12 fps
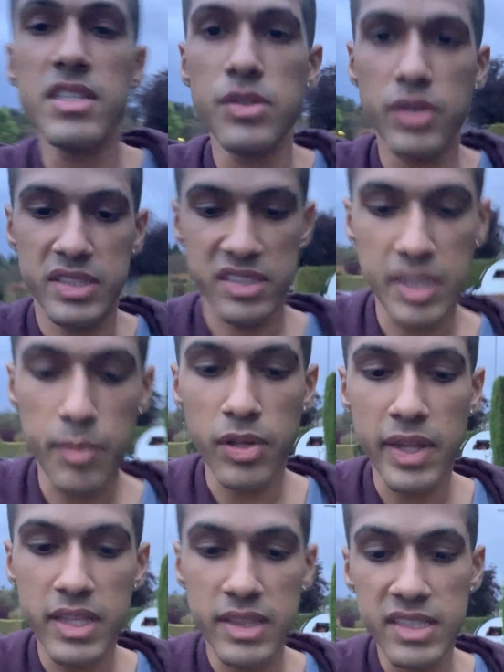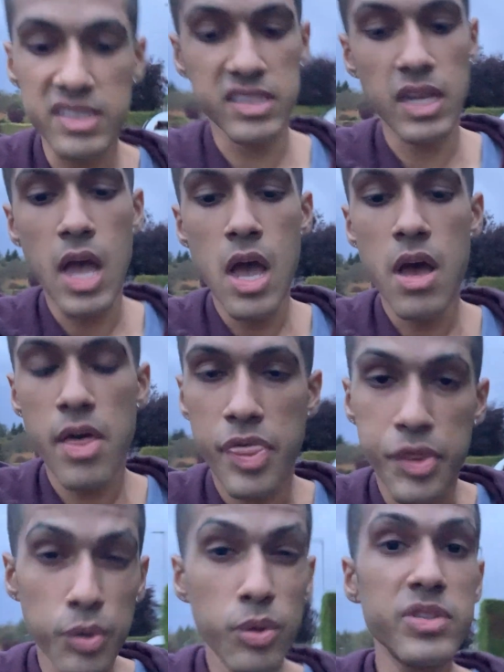that you can stimulate this
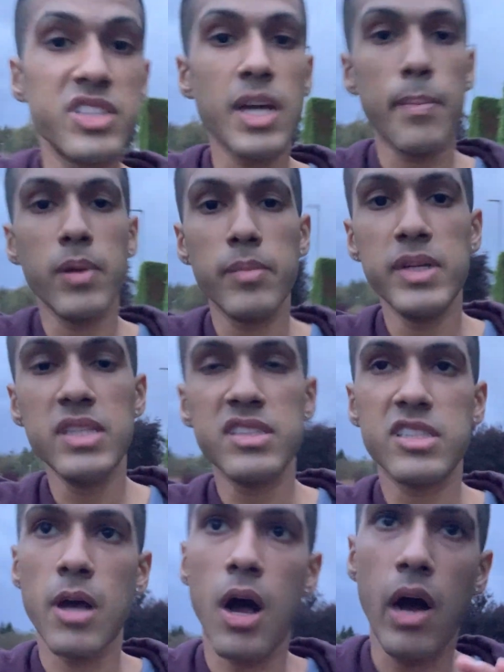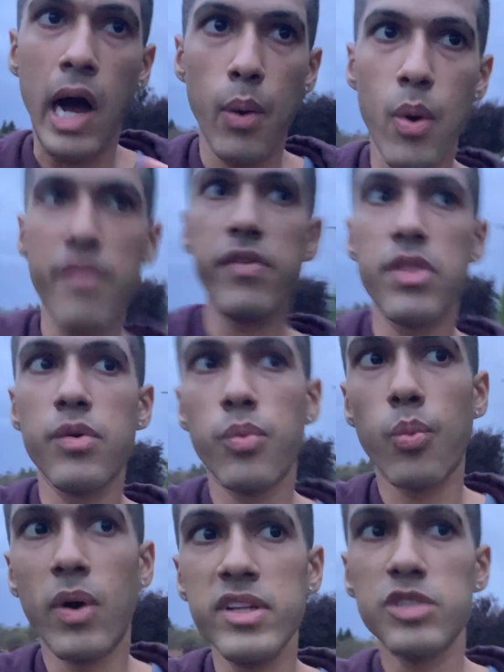through supplements. However, the
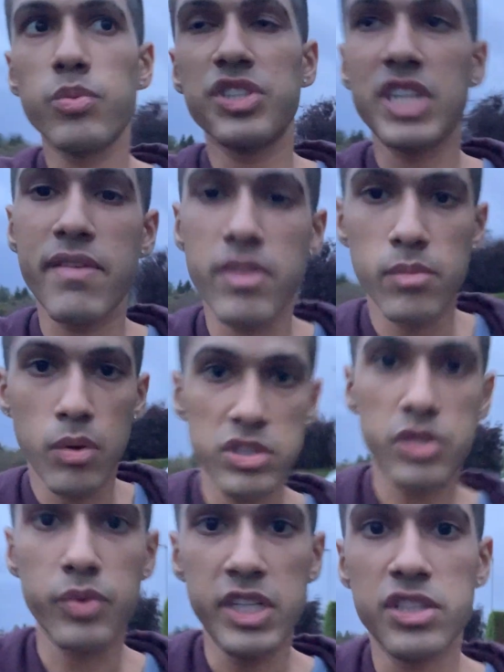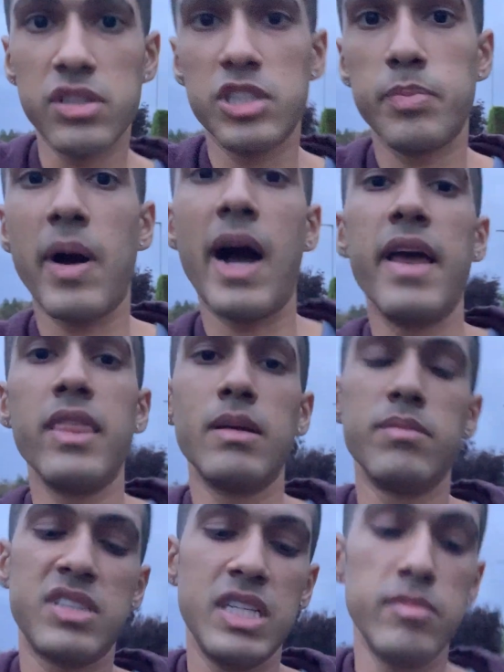ones which have the most research behind
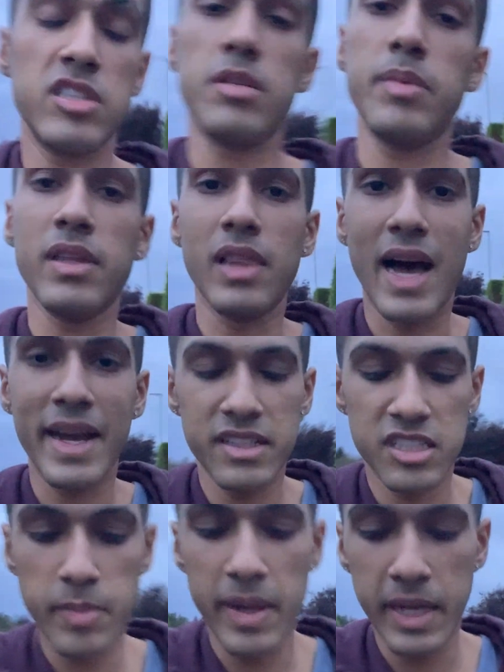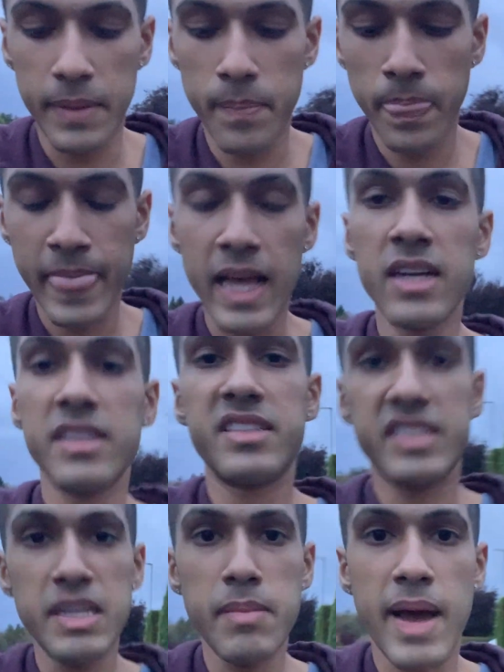them seems to be Lion's Mane,
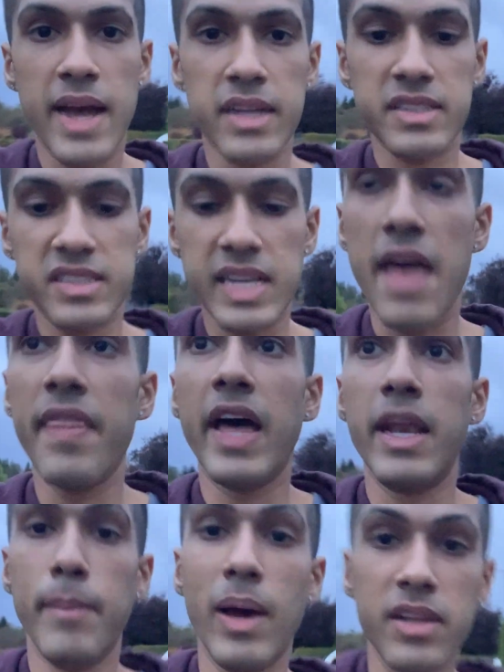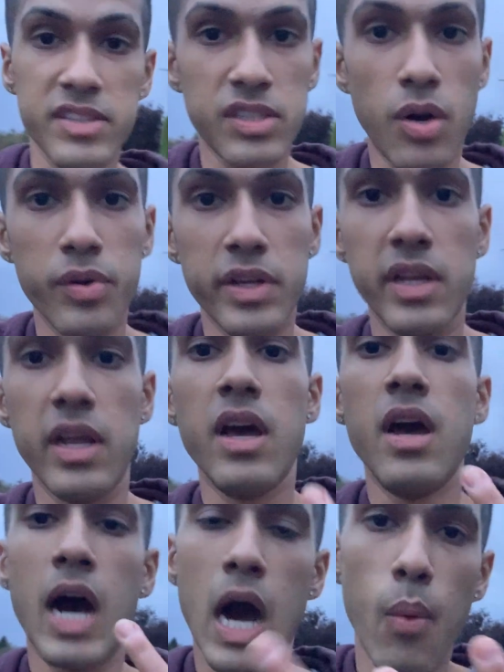CMAX, and then melatonin.
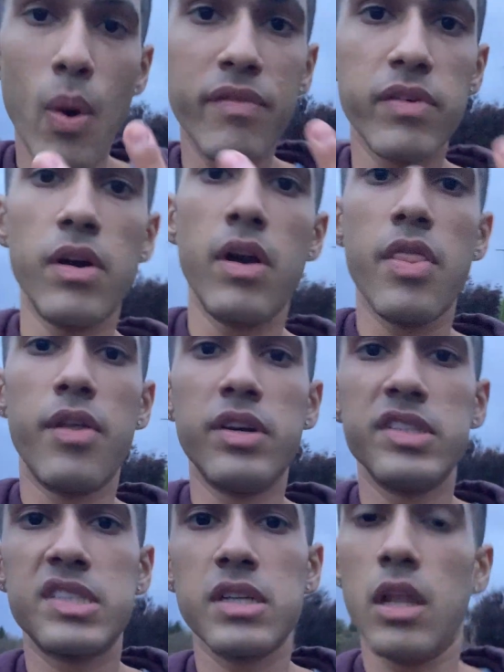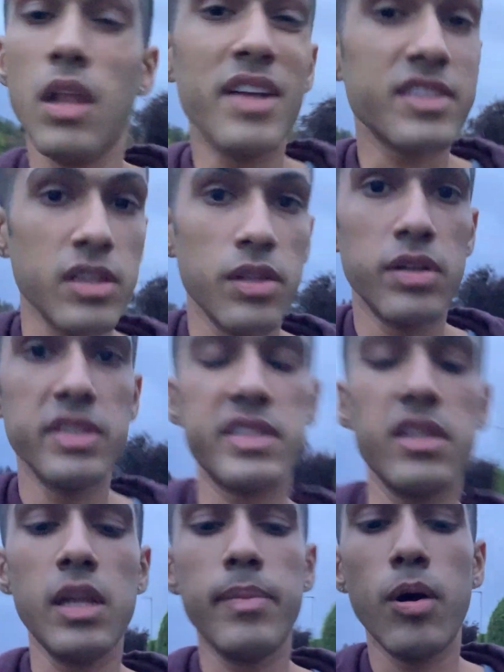However, there's a lot to learn
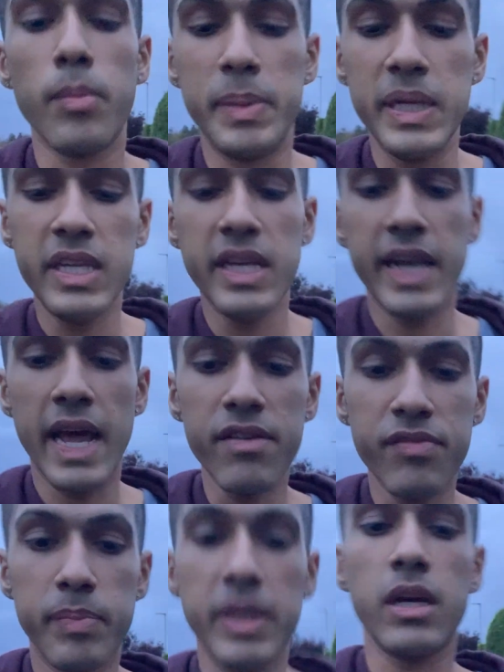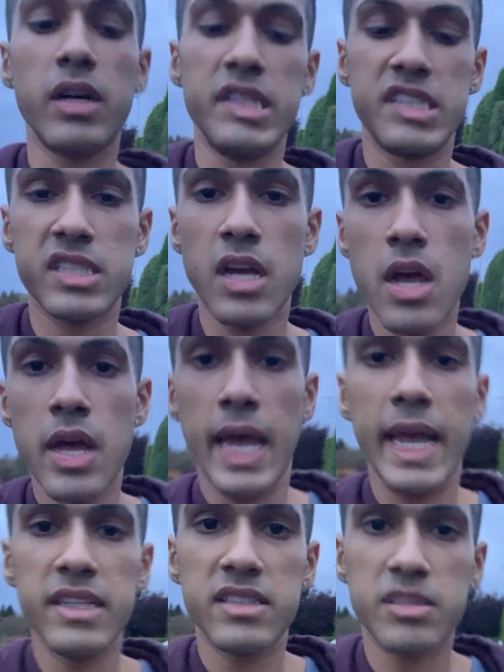still about BDNF because
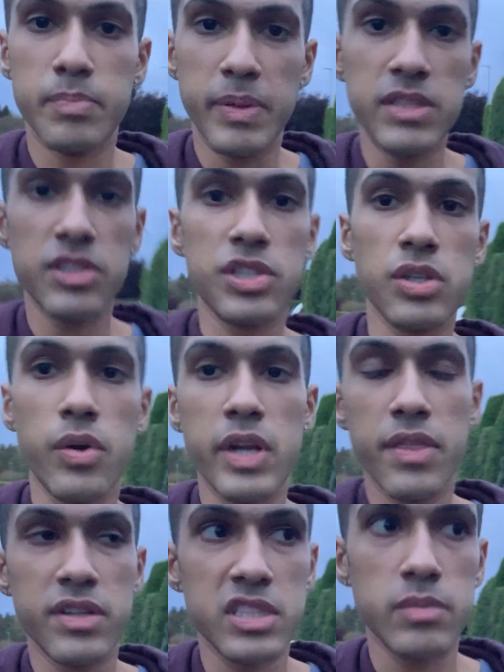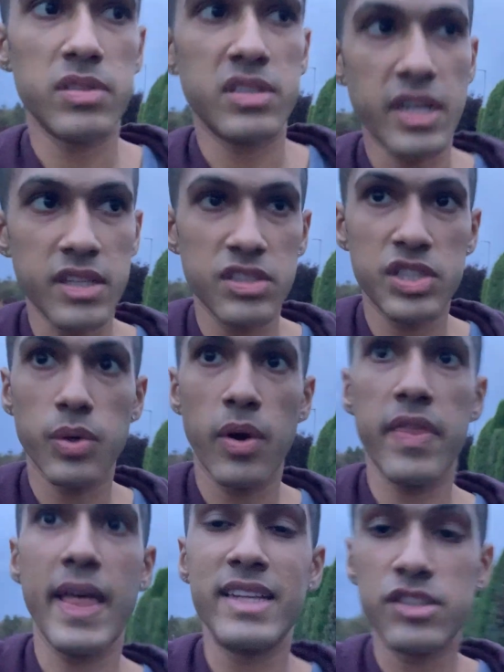it's been shown, and there's some studies
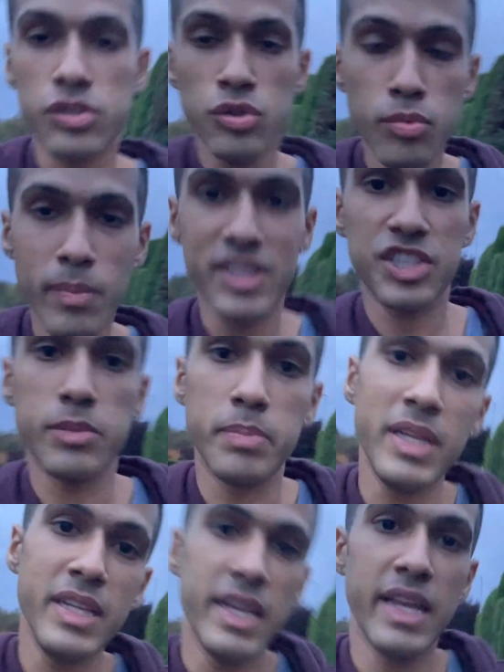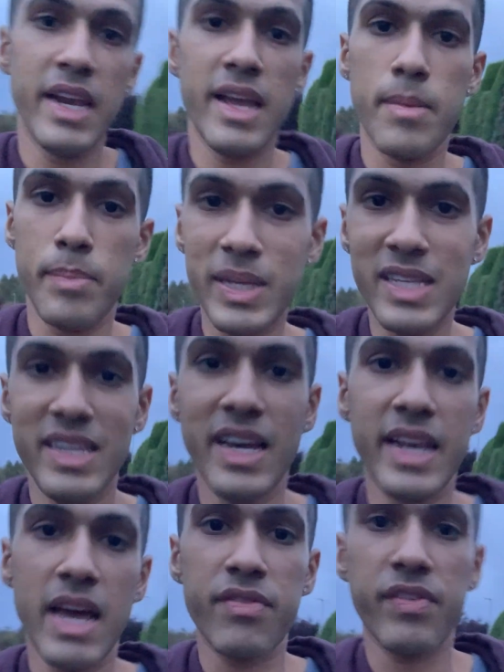showing that too much
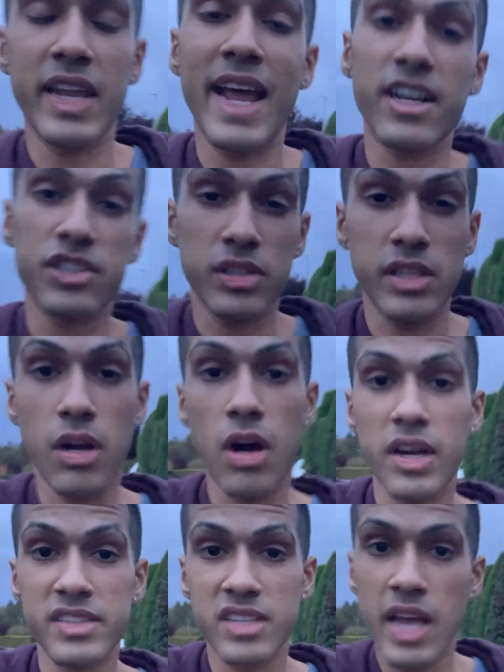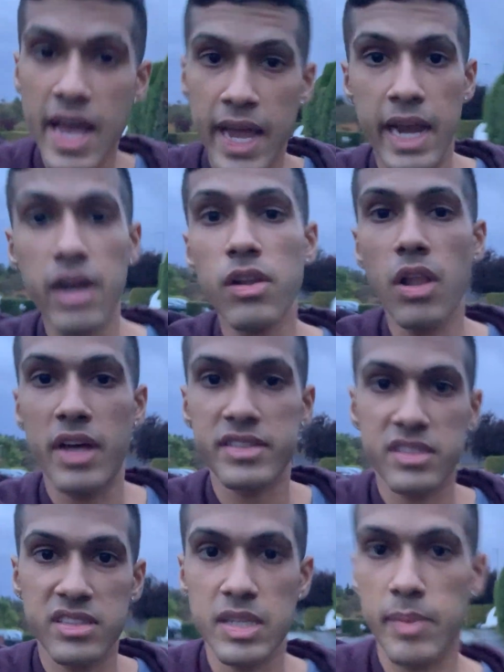BDNF can actually cause hair
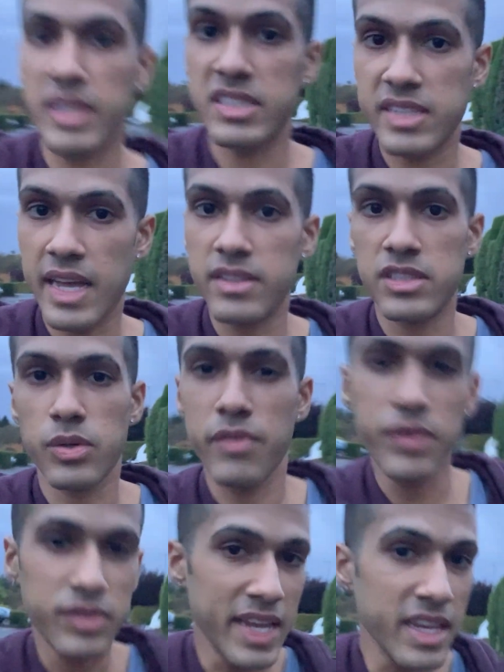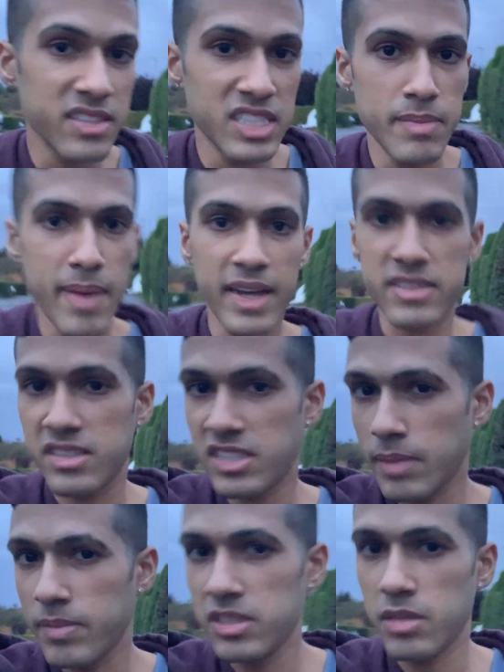loss to some extent. So if you take CMAX, it's
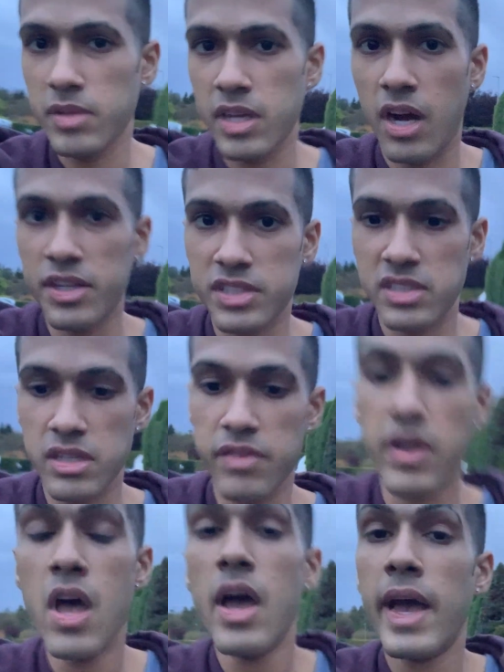something to be conscious of.